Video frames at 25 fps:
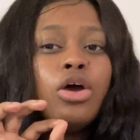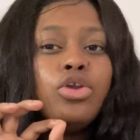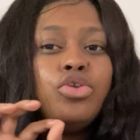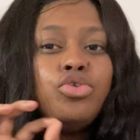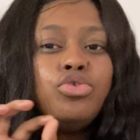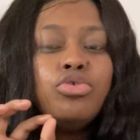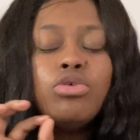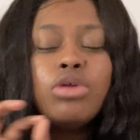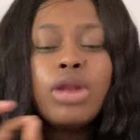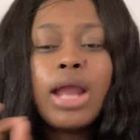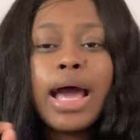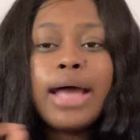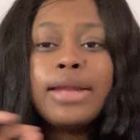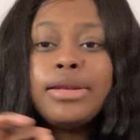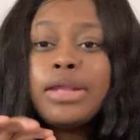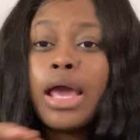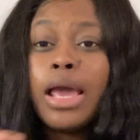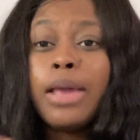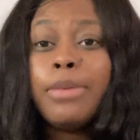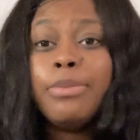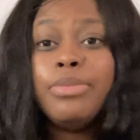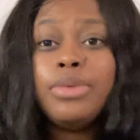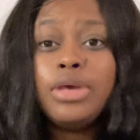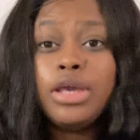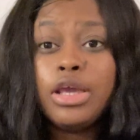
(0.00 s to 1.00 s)
Do not
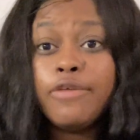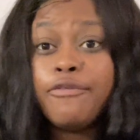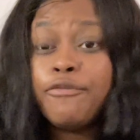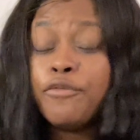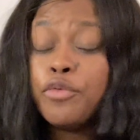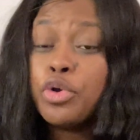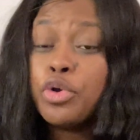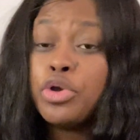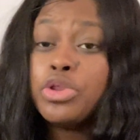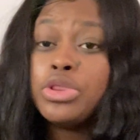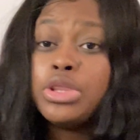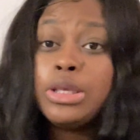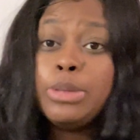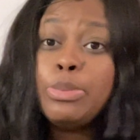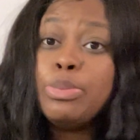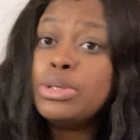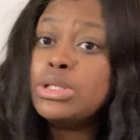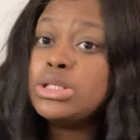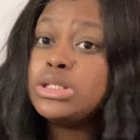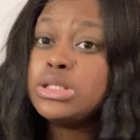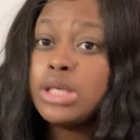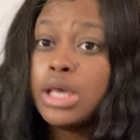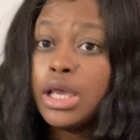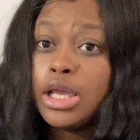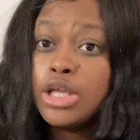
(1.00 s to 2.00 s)
date men for the
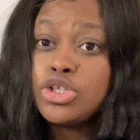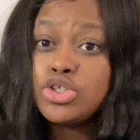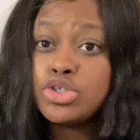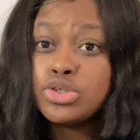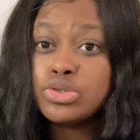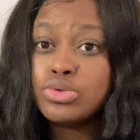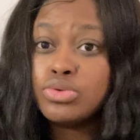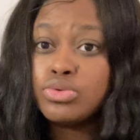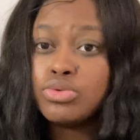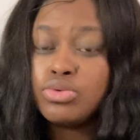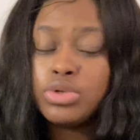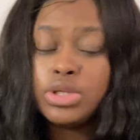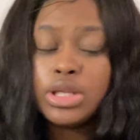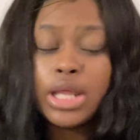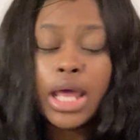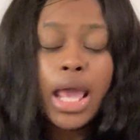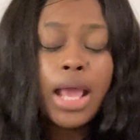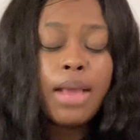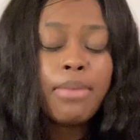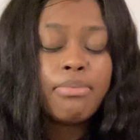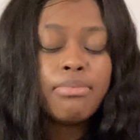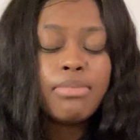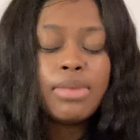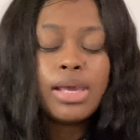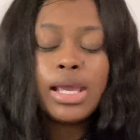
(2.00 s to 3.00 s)
potential.
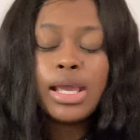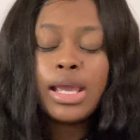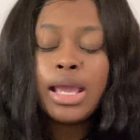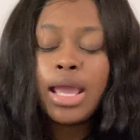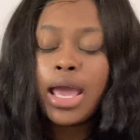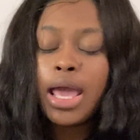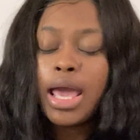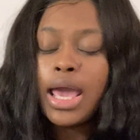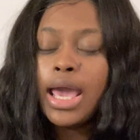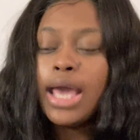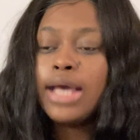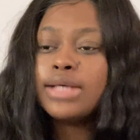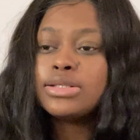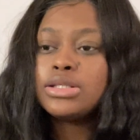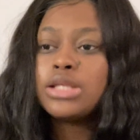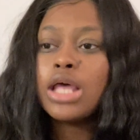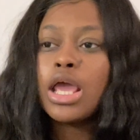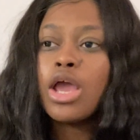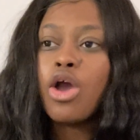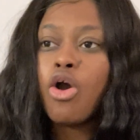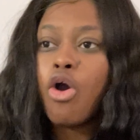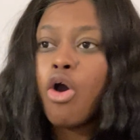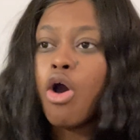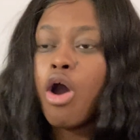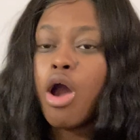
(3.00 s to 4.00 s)
Date men as
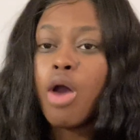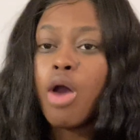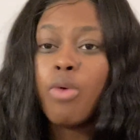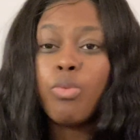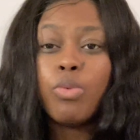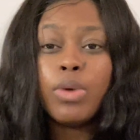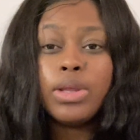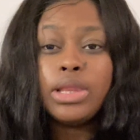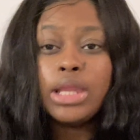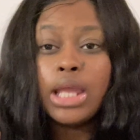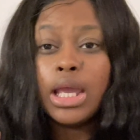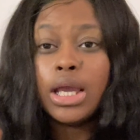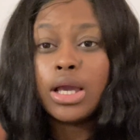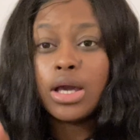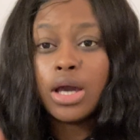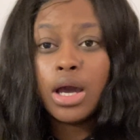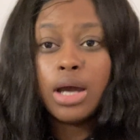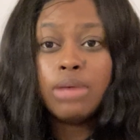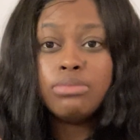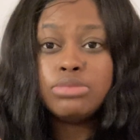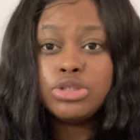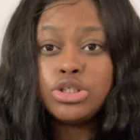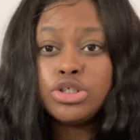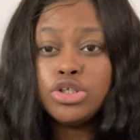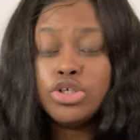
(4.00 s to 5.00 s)
they are when they
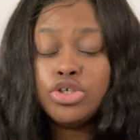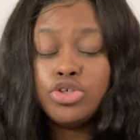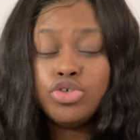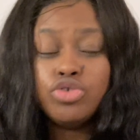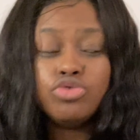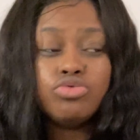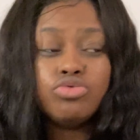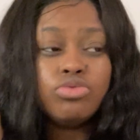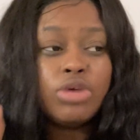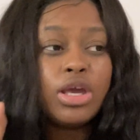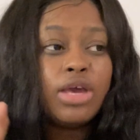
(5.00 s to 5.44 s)
come to you.